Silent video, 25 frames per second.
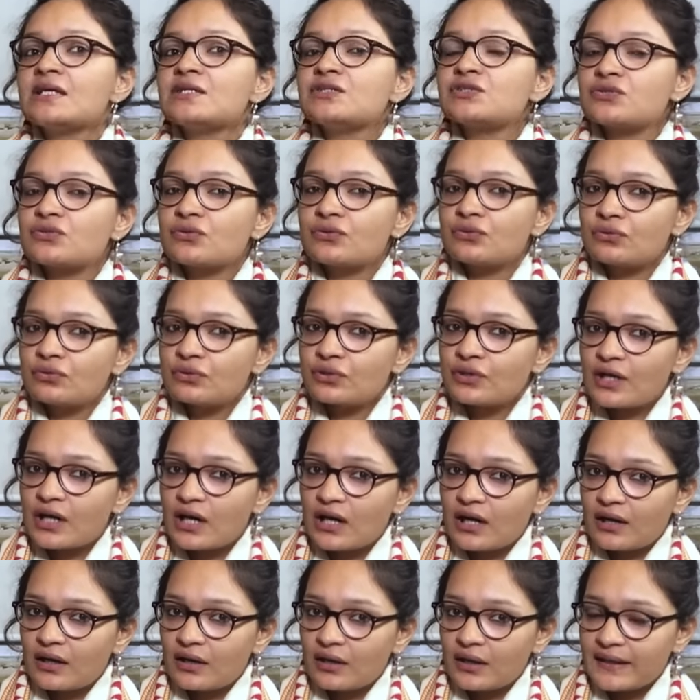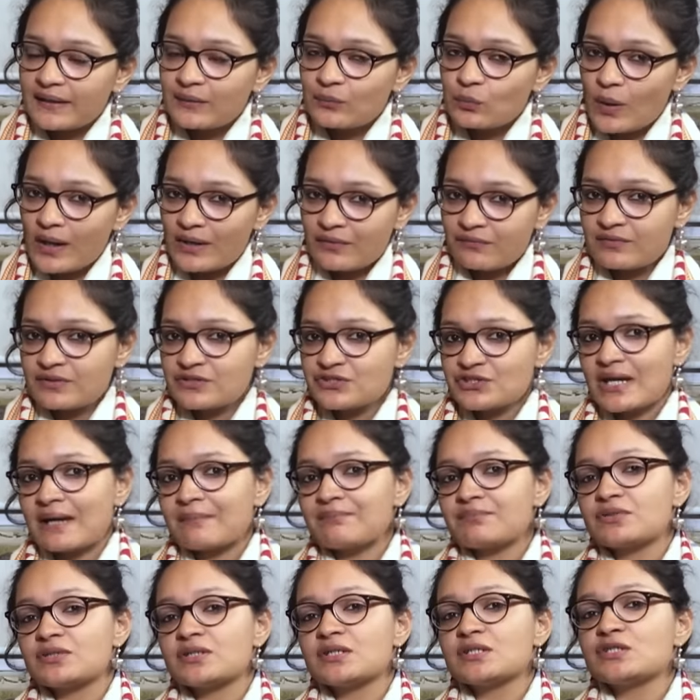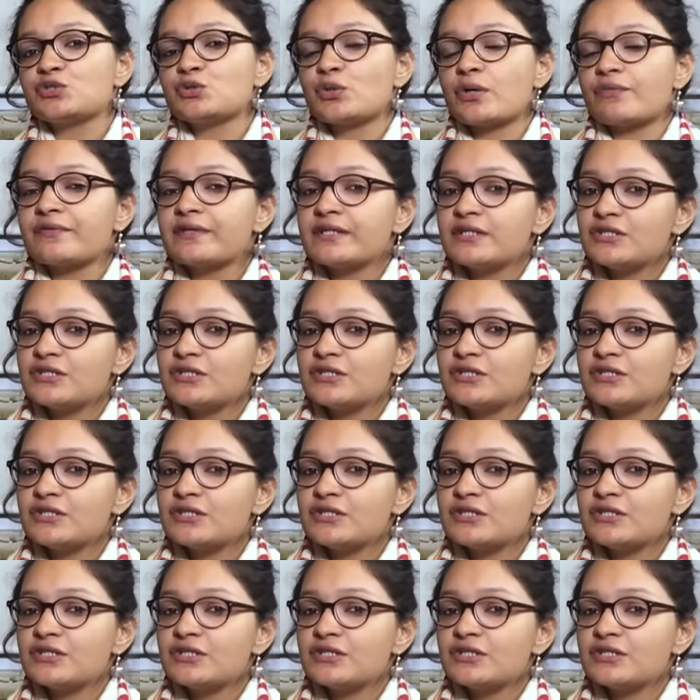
So, uh, in one of the chapters, you have an